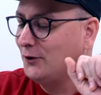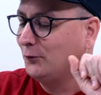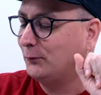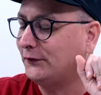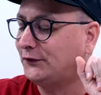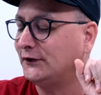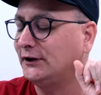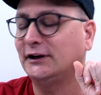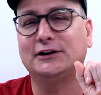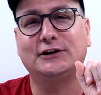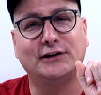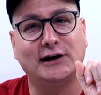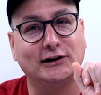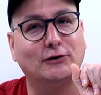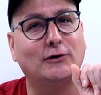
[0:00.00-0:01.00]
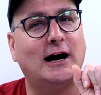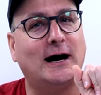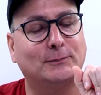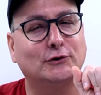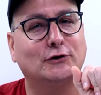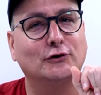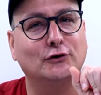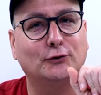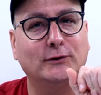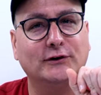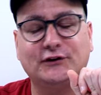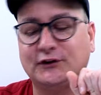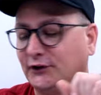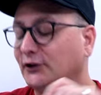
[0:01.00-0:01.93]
With the yellow optical switches,